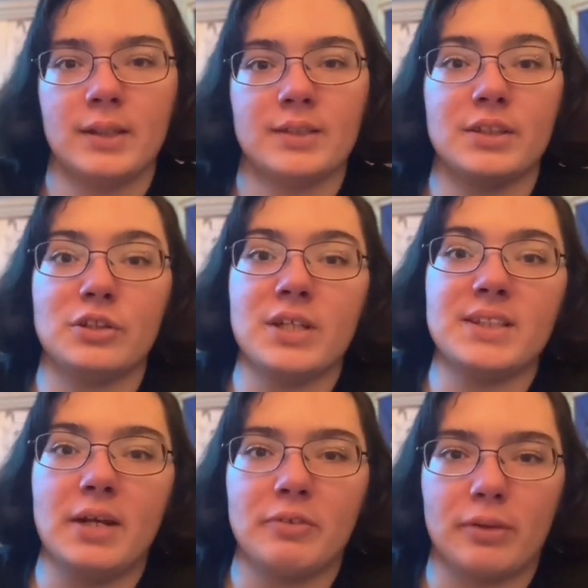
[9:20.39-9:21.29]
So just
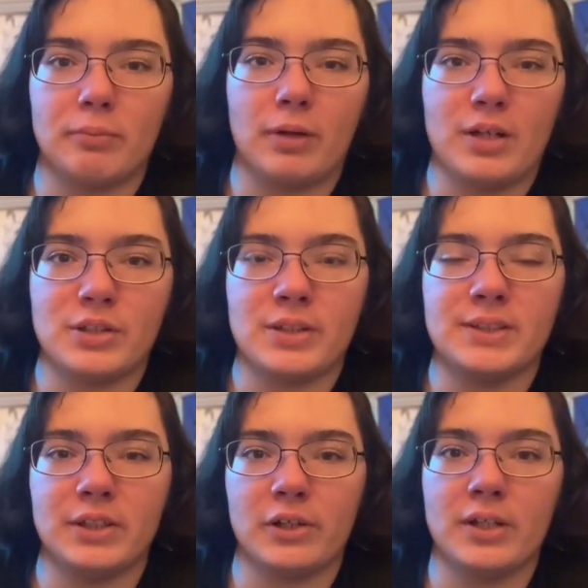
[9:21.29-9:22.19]
like with the
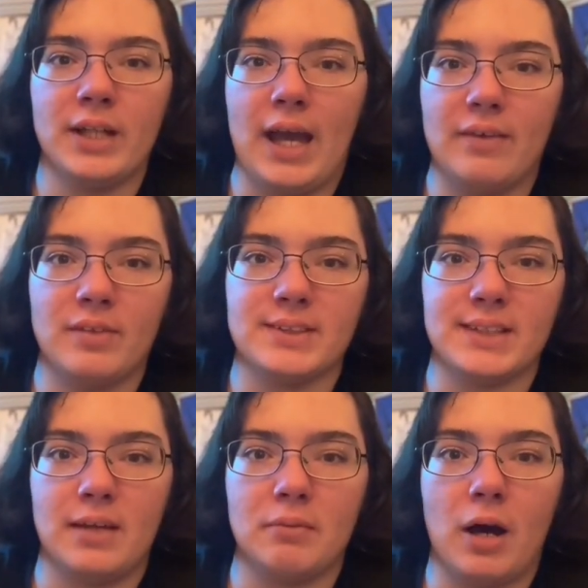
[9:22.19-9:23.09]
brushes, you're going to have the
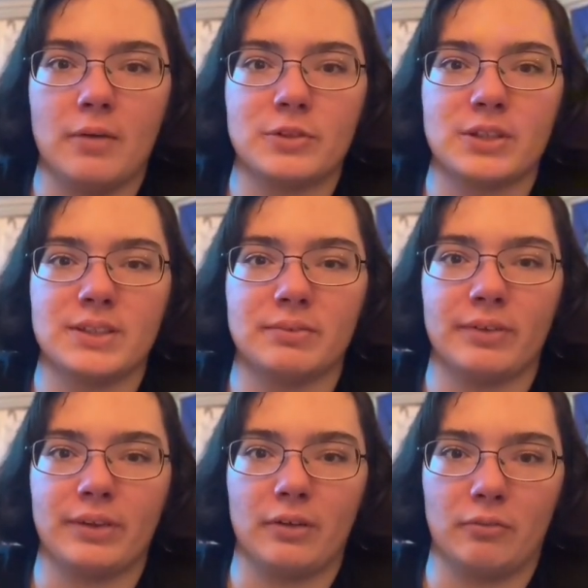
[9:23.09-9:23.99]
same options
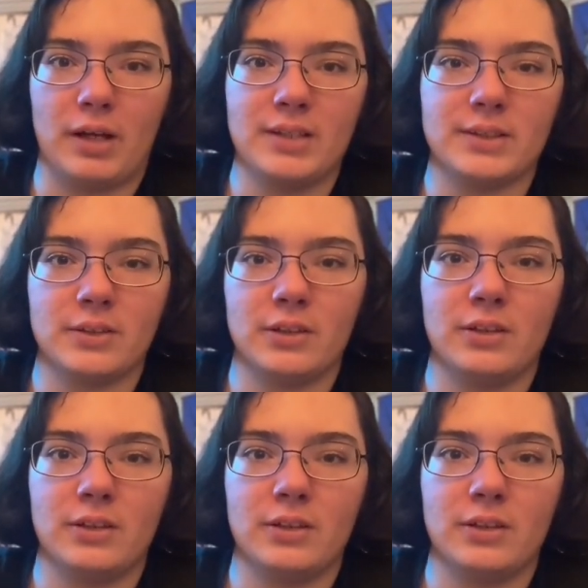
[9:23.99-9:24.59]
with the eraser.